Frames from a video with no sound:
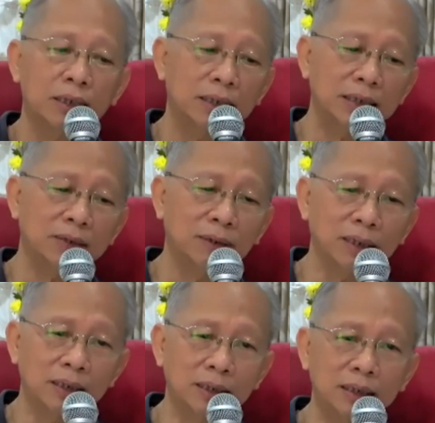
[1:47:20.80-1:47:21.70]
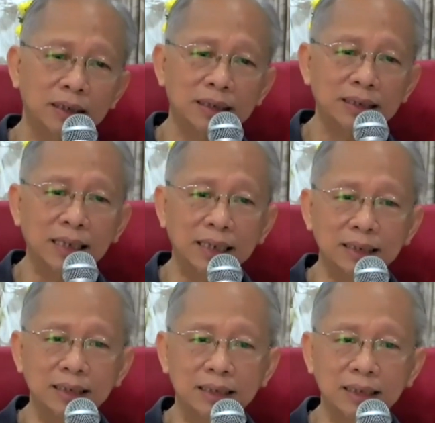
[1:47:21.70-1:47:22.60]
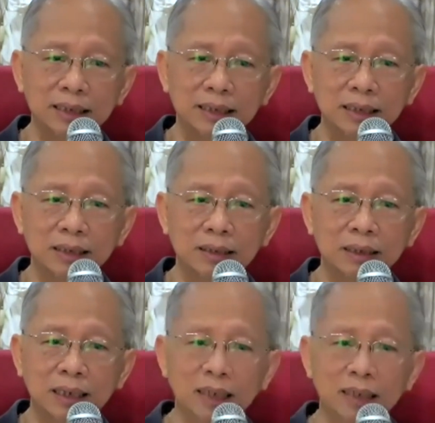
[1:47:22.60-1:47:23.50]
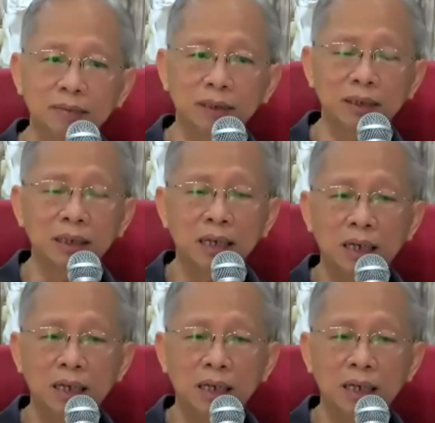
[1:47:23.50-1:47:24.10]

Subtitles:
This one, in the sense that it's a shortcut, is because